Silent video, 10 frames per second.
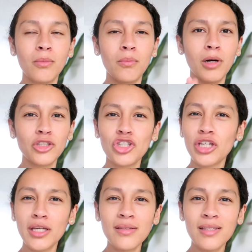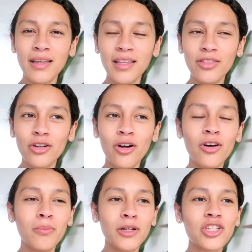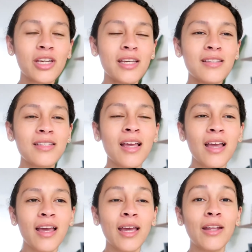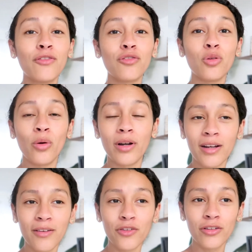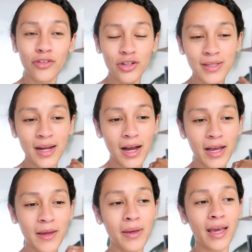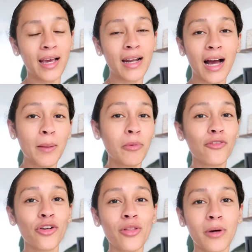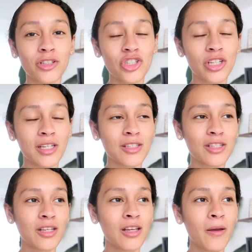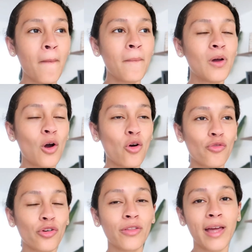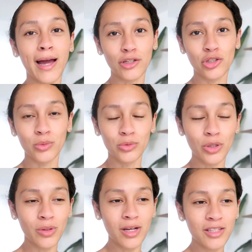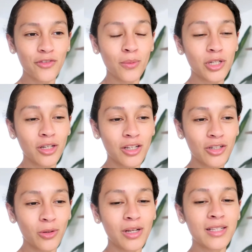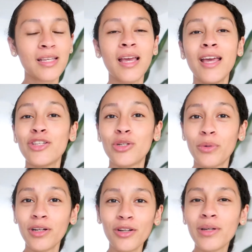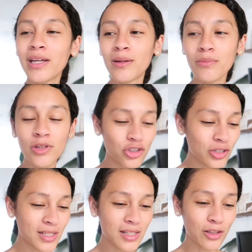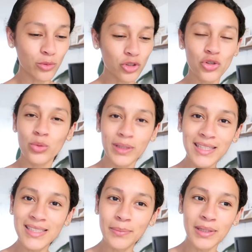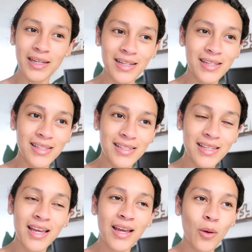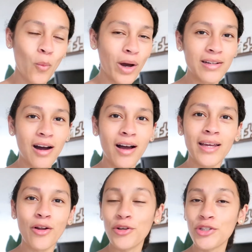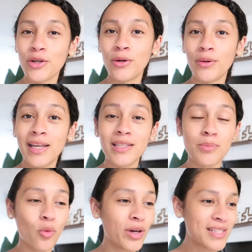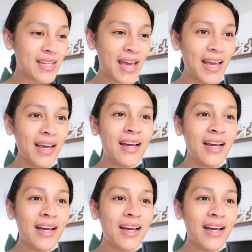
munchkins, I think they're called munchkins, in Florida for the first time, and I prefer the munchkins over the actual donuts from Dunkin' Donuts, so we're gonna go get them just as a little treat because why not, and also it's boys day.